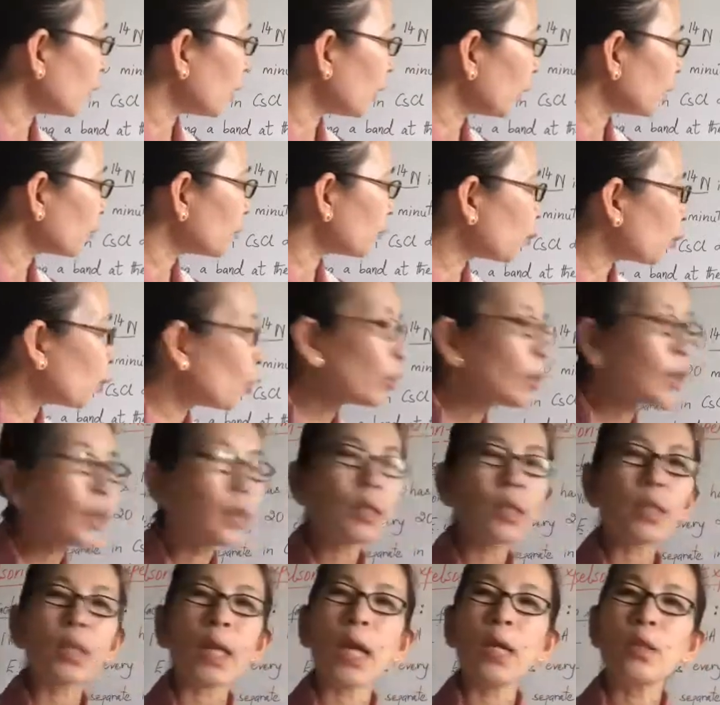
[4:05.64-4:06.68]
if both the
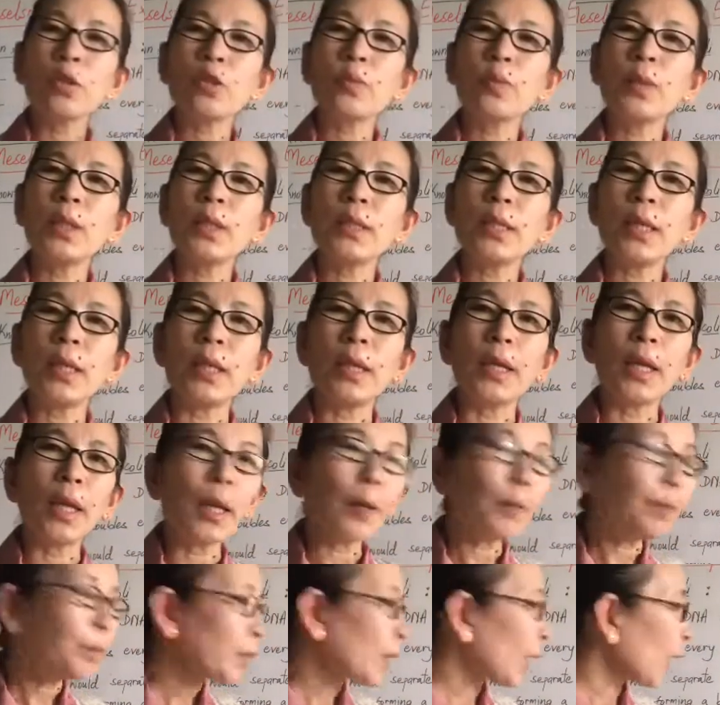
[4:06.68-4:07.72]
strands of the DNA